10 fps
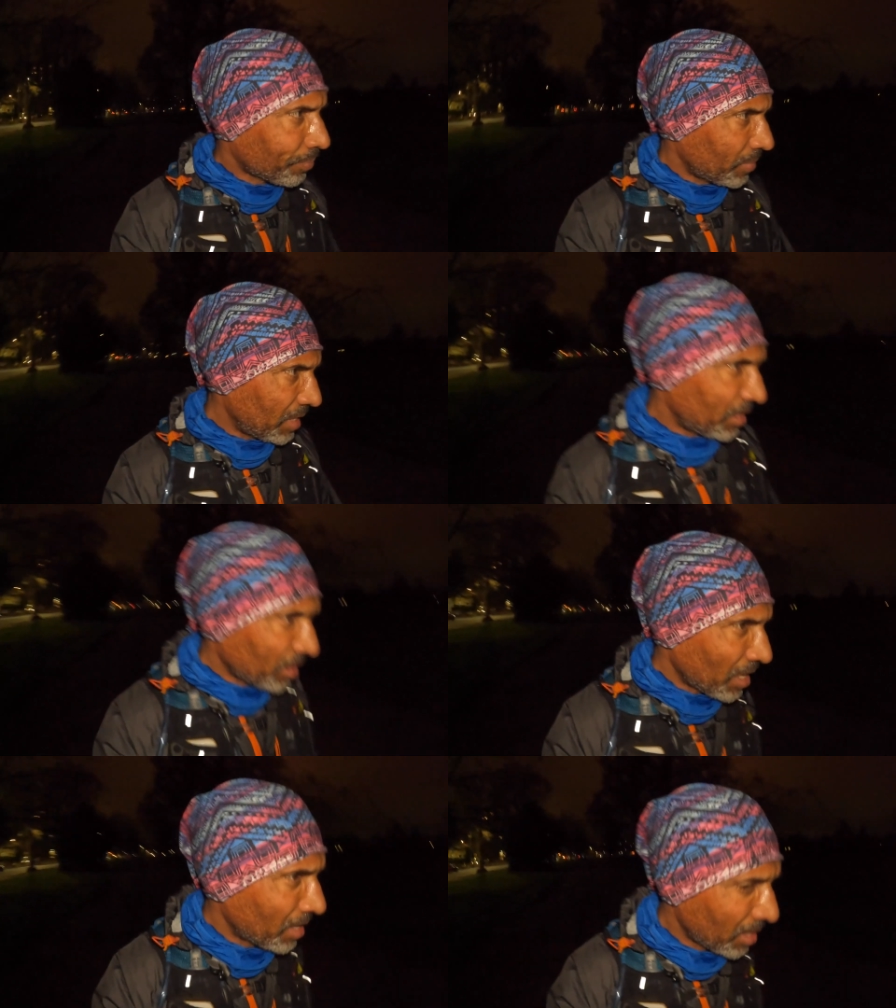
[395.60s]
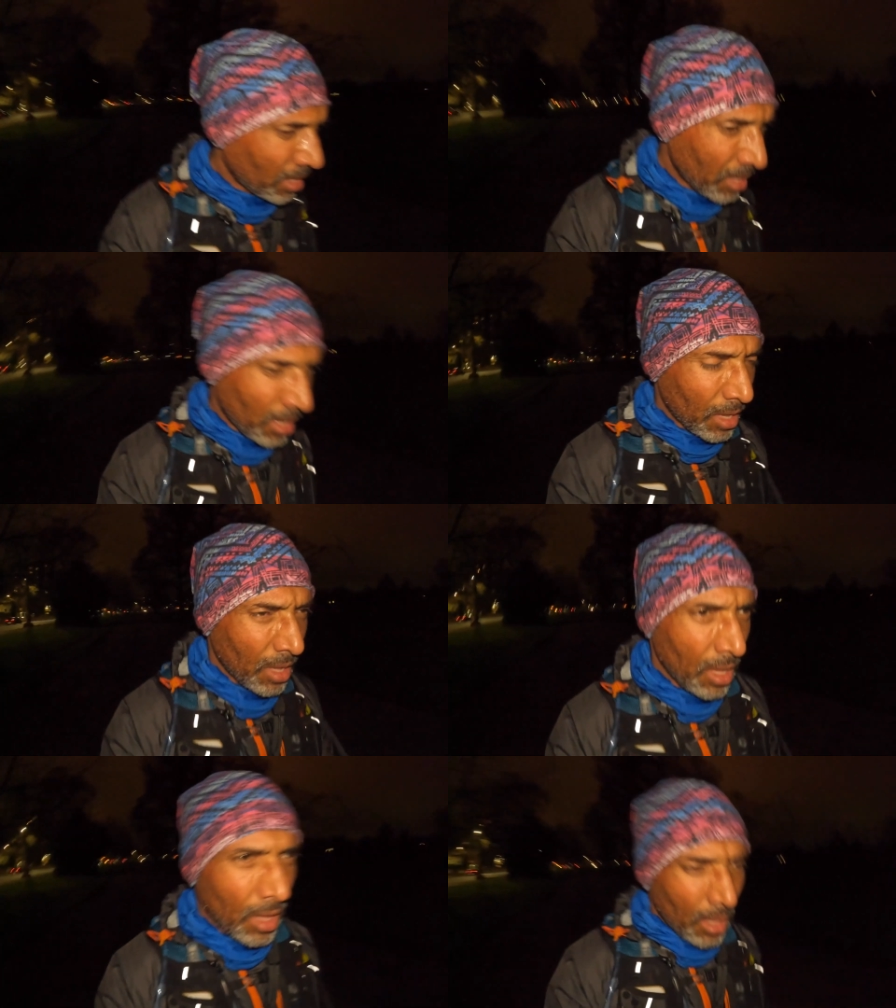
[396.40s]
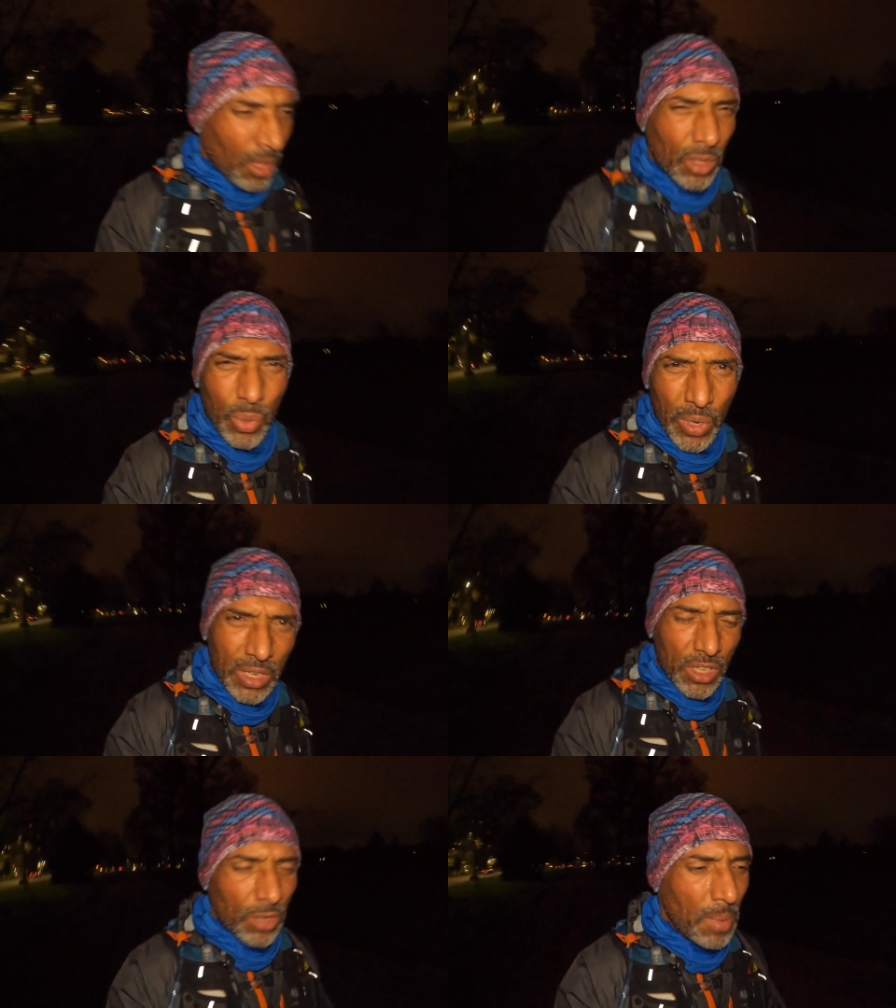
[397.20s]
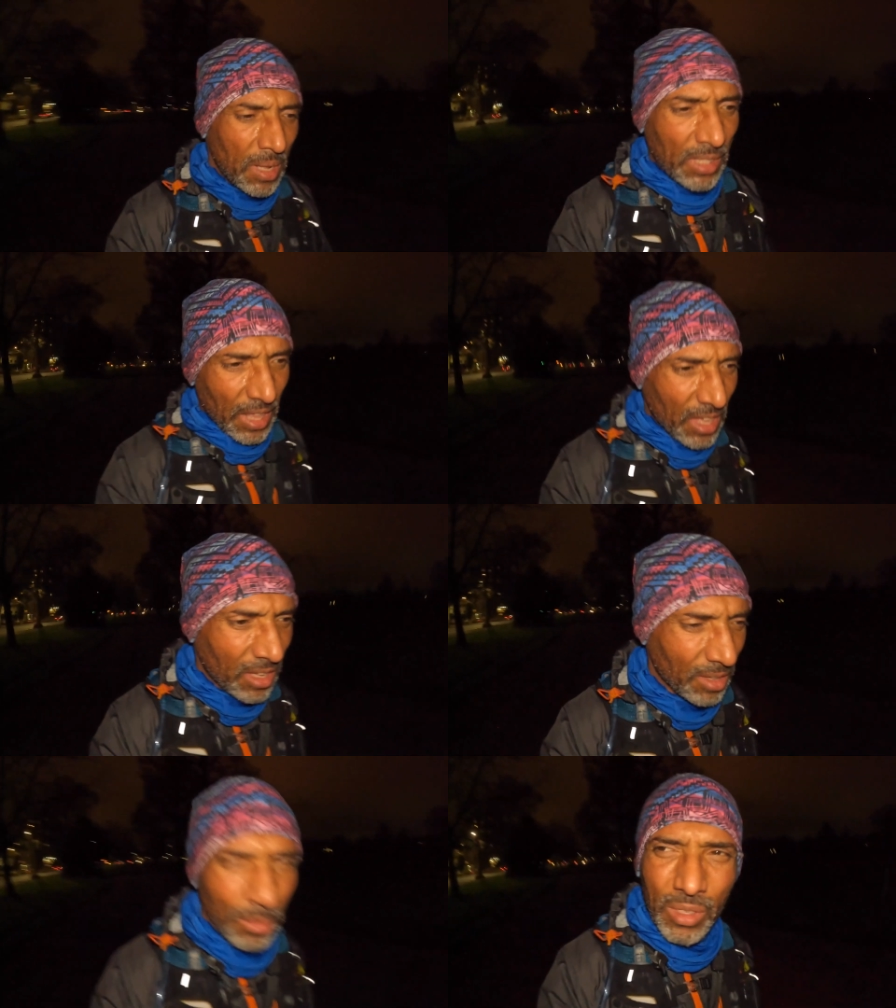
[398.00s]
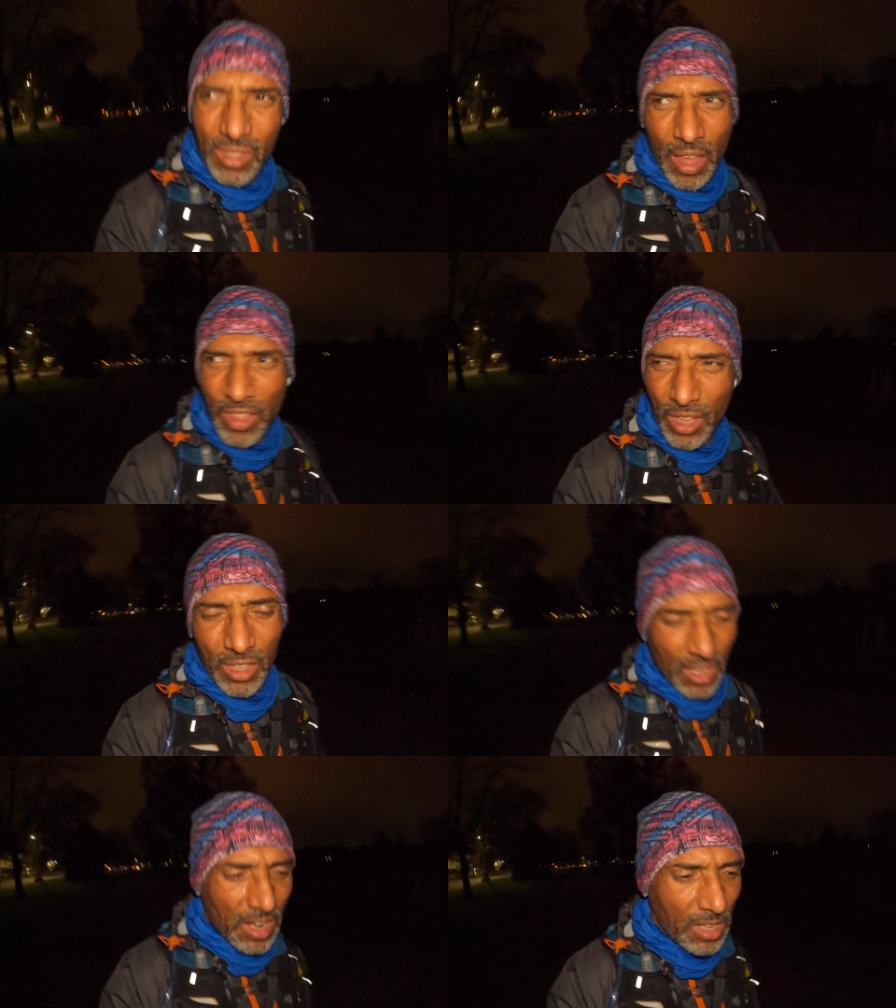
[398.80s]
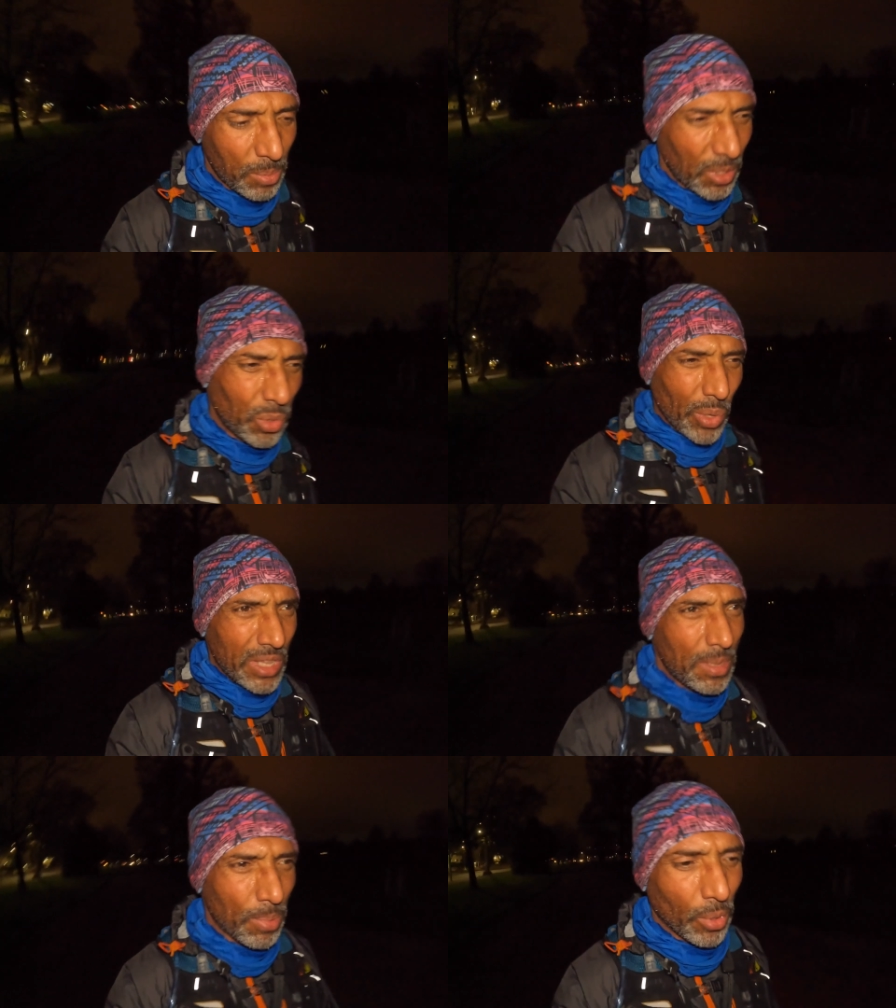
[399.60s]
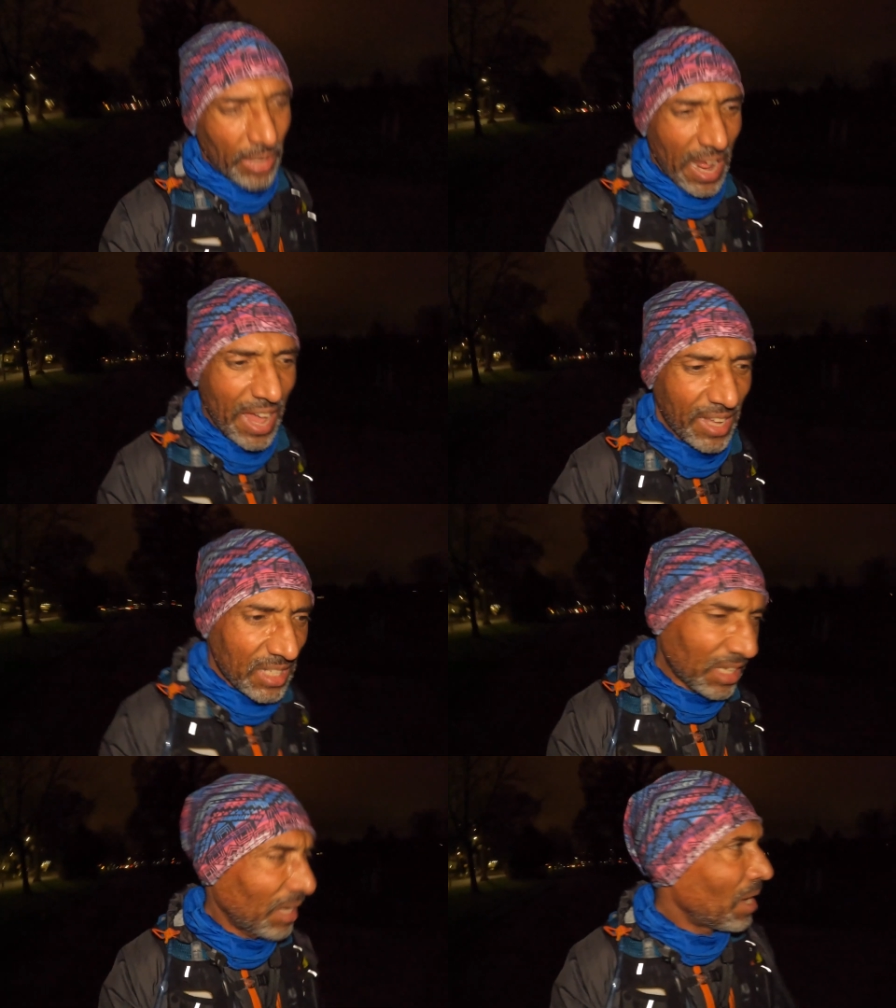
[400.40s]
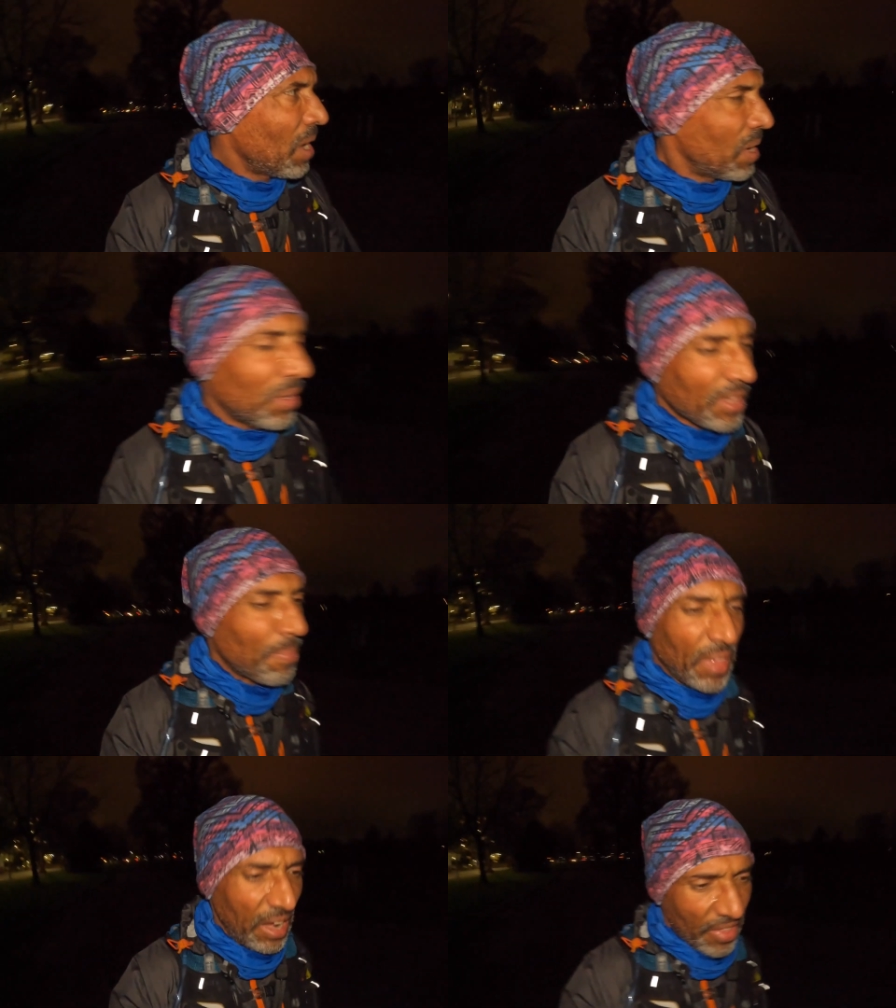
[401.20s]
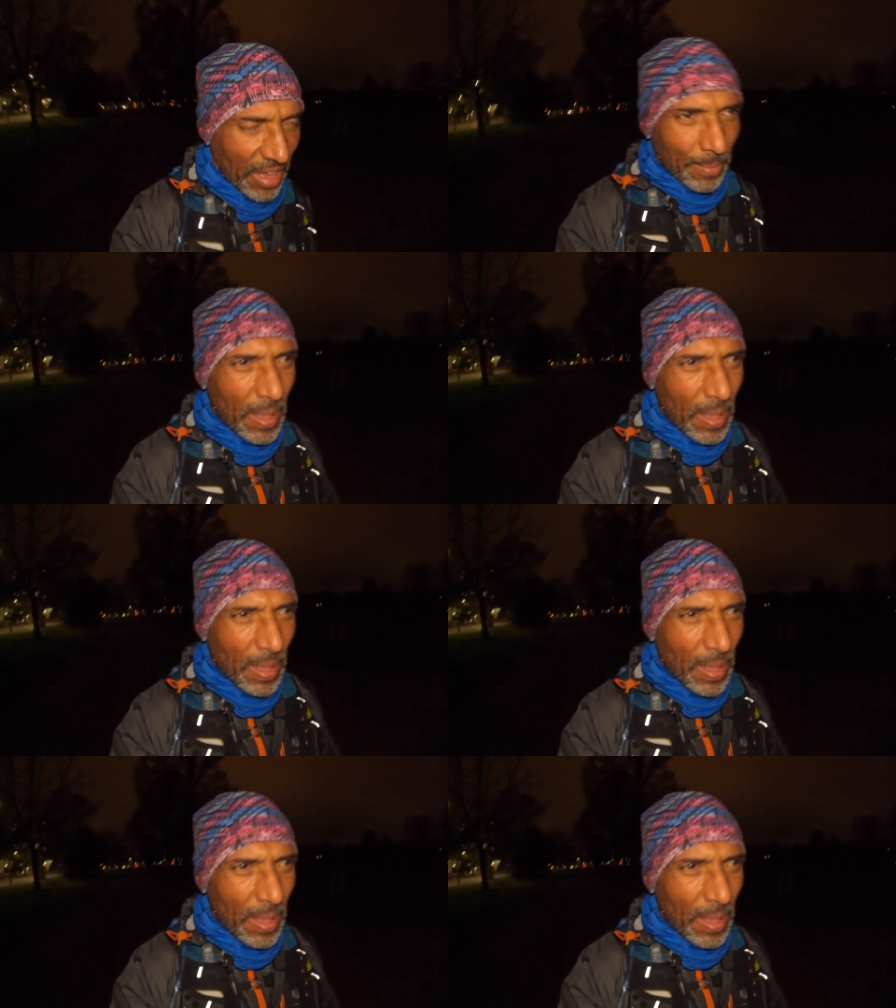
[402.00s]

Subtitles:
Did just under 22 miles, I think it turned out to be 20.8, something like that.